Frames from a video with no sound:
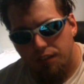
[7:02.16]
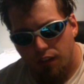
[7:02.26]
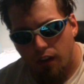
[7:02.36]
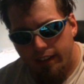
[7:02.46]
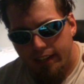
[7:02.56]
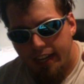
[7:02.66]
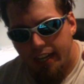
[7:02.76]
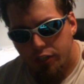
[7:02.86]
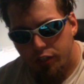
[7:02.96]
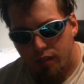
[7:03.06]
gotten a
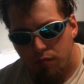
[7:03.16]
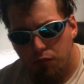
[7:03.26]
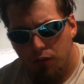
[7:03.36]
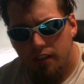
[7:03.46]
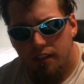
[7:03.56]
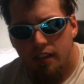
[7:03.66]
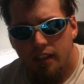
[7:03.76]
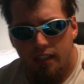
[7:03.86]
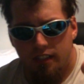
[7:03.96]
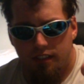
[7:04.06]
HD port.
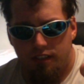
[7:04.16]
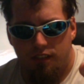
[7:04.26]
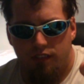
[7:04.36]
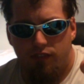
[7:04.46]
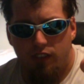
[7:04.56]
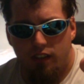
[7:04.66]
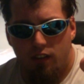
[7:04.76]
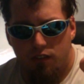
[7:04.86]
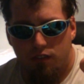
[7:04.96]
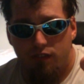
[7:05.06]
This is
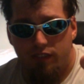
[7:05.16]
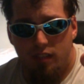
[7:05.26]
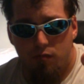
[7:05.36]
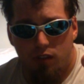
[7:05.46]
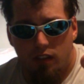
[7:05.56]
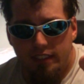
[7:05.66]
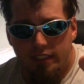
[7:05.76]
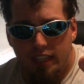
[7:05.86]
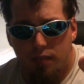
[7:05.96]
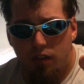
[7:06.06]
also available on
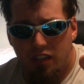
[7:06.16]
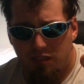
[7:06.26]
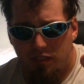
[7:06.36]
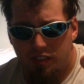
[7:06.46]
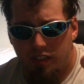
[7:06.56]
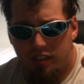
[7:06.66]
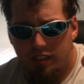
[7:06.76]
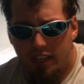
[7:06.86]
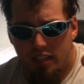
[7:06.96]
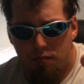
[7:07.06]
the Xbox
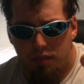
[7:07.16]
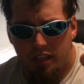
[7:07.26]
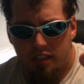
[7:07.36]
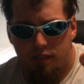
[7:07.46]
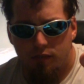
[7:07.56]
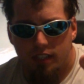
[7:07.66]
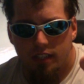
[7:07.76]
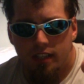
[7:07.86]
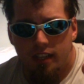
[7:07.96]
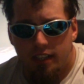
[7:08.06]
360 and the PS3.
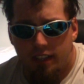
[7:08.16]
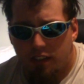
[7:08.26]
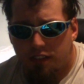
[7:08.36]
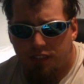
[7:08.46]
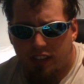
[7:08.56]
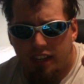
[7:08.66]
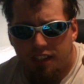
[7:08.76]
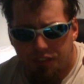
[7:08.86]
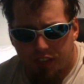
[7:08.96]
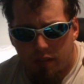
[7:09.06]
Now the setting
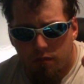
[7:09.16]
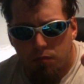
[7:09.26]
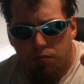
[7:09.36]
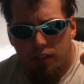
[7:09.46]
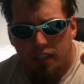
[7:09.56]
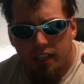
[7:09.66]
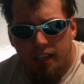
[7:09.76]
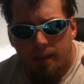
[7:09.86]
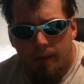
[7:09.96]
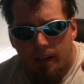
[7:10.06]
of this game is pretty
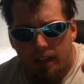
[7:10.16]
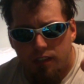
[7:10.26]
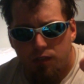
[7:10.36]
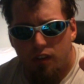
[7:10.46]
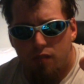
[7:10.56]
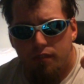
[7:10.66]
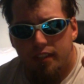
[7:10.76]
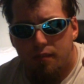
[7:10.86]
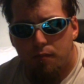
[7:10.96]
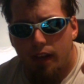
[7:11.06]
neat. It sort of
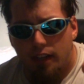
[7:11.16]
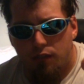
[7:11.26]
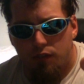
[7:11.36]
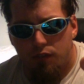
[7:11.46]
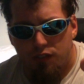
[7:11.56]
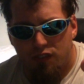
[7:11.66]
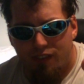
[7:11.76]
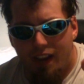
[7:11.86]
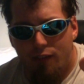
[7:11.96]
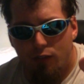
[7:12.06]
brings it back to its
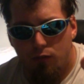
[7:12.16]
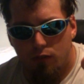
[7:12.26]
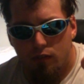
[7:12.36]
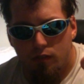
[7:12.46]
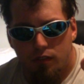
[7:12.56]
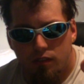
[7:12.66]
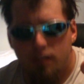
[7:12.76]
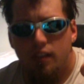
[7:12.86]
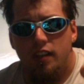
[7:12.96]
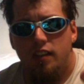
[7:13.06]
survival horror
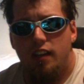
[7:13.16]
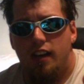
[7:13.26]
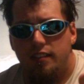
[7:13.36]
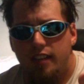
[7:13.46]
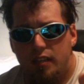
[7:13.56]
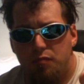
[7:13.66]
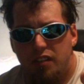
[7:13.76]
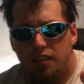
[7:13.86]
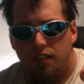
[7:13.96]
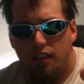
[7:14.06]
roots. It takes
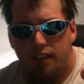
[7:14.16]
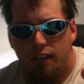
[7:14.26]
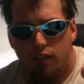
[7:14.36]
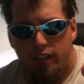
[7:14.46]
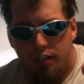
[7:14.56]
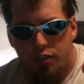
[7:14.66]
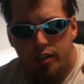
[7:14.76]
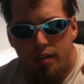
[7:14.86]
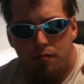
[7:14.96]
place on a derelict ship,